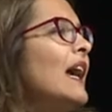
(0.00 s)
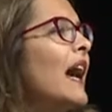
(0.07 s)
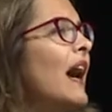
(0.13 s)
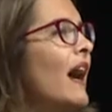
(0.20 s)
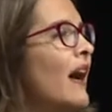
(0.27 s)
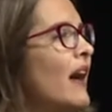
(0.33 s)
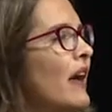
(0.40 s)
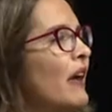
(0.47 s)

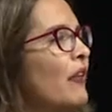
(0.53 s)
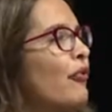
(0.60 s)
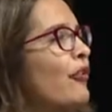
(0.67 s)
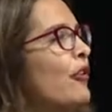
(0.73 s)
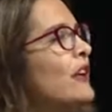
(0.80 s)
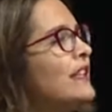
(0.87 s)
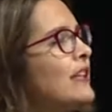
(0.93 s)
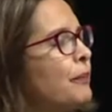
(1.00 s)

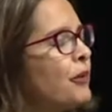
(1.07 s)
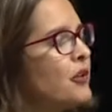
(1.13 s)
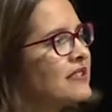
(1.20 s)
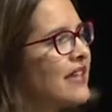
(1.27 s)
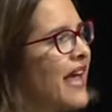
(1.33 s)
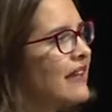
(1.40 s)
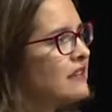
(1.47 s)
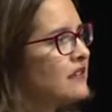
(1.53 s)

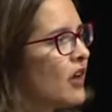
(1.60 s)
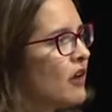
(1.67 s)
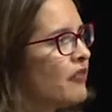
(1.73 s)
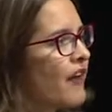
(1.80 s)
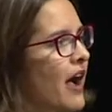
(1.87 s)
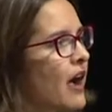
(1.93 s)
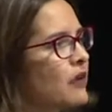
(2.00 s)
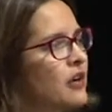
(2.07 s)
40%
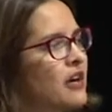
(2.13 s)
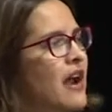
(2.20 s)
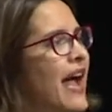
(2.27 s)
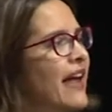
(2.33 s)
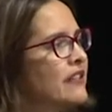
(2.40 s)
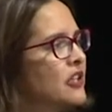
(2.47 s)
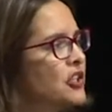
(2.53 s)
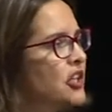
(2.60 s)
of our
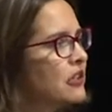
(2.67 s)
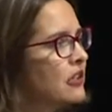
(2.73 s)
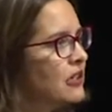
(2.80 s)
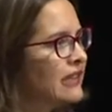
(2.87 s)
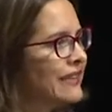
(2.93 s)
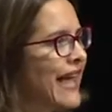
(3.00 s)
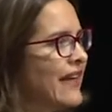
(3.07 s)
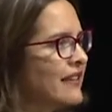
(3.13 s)

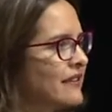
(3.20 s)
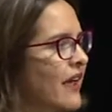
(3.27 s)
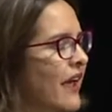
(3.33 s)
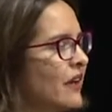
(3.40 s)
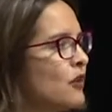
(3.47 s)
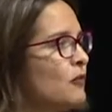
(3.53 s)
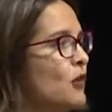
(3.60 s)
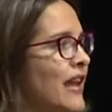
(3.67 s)
additional debt
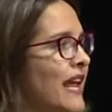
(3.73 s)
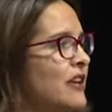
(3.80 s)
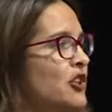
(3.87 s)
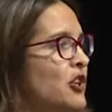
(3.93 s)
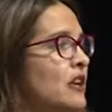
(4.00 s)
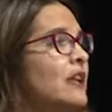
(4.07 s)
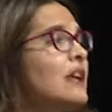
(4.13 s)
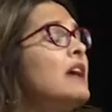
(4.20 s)

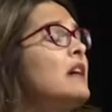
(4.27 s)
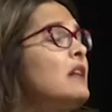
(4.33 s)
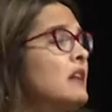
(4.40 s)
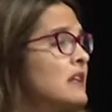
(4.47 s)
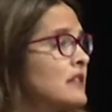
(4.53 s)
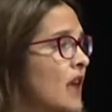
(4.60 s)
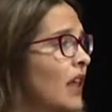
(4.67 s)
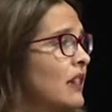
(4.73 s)
accumulation
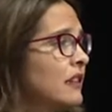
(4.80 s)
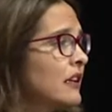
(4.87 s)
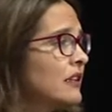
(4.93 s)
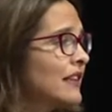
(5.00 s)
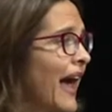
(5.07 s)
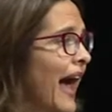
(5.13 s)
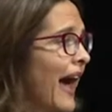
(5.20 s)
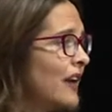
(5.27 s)

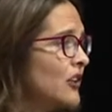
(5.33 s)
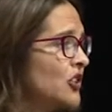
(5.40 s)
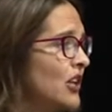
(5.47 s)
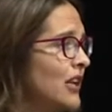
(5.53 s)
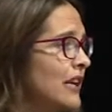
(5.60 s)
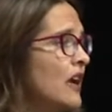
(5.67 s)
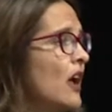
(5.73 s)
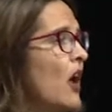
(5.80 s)
resulted
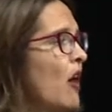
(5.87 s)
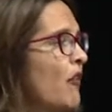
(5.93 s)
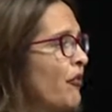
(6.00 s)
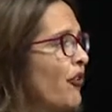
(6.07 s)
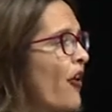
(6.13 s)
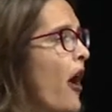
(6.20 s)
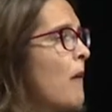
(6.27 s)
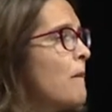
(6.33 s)
actually
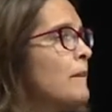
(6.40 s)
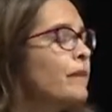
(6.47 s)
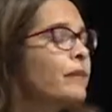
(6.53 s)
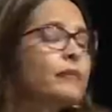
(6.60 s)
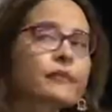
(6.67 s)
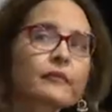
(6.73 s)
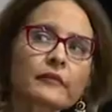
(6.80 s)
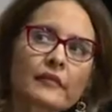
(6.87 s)
from
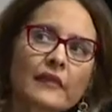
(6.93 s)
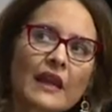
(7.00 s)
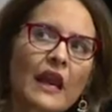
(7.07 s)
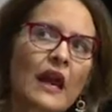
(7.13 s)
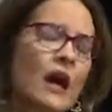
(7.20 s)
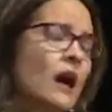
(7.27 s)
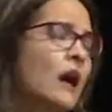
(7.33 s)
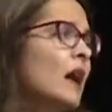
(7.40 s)

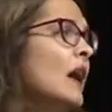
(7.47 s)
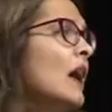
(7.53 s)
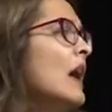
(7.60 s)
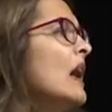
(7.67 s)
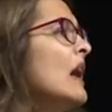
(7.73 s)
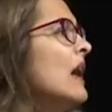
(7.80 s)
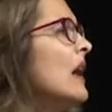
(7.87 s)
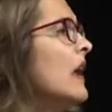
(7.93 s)

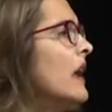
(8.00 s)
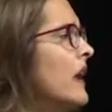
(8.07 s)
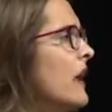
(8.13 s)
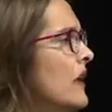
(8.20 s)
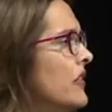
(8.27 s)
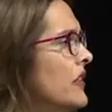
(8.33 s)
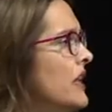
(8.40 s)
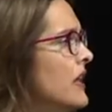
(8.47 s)

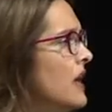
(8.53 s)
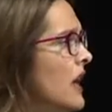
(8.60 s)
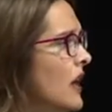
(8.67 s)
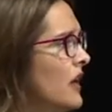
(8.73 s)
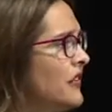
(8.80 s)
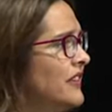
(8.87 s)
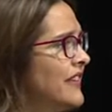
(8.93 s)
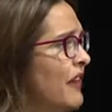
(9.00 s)

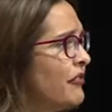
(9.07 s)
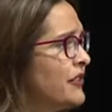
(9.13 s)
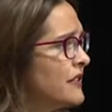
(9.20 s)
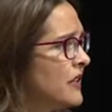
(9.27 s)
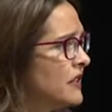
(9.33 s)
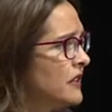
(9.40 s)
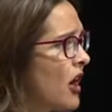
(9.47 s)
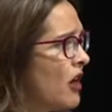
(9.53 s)
the
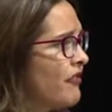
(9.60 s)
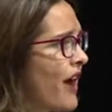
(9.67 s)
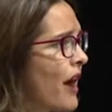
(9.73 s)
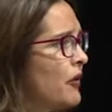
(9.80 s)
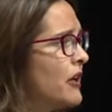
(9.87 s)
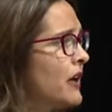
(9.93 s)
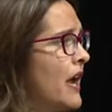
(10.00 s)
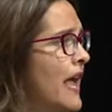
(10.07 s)
deficit of
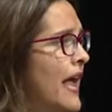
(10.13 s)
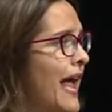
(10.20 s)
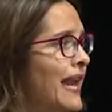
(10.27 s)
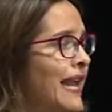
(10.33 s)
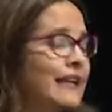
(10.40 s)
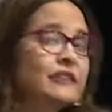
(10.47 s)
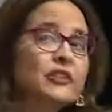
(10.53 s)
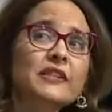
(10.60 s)
our
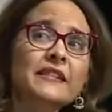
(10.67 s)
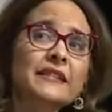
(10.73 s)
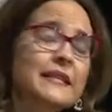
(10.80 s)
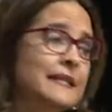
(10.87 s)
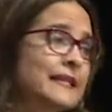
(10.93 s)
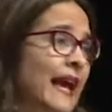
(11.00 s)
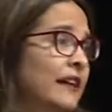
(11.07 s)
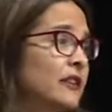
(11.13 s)
electricity
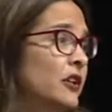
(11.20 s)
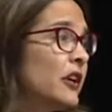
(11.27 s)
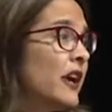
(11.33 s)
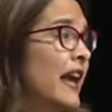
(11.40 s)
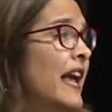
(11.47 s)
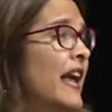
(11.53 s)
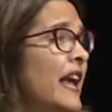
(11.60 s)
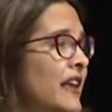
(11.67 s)
sector.
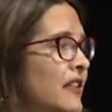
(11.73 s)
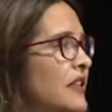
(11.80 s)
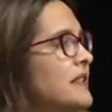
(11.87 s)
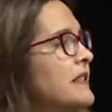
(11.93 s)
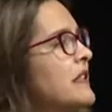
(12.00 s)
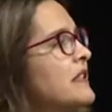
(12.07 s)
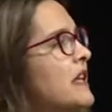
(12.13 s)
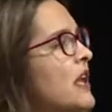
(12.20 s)

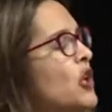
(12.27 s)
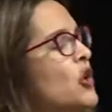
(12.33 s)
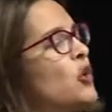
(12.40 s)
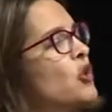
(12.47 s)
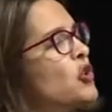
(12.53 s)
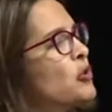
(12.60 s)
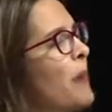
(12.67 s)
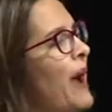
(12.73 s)
This is a
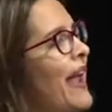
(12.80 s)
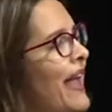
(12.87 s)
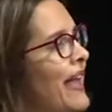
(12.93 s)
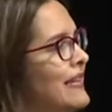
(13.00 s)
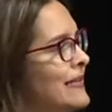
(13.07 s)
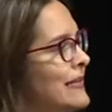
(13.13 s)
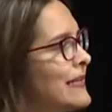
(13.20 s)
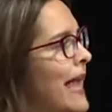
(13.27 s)
huge by
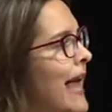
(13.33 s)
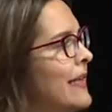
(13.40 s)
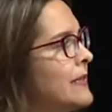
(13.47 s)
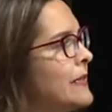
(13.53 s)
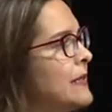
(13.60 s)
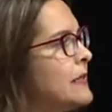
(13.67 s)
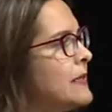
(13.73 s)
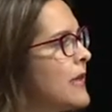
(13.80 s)
any
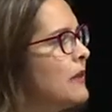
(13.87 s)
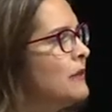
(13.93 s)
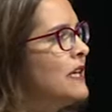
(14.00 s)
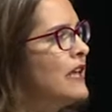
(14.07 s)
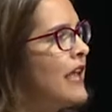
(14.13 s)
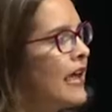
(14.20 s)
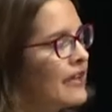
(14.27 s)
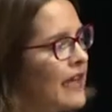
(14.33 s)
standards. I
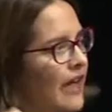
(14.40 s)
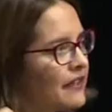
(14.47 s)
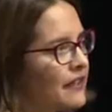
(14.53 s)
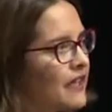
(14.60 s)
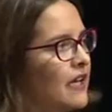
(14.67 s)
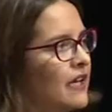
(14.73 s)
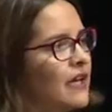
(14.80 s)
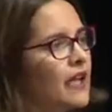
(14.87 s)
mean, and I
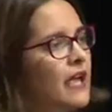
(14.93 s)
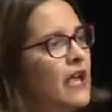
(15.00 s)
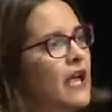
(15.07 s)
think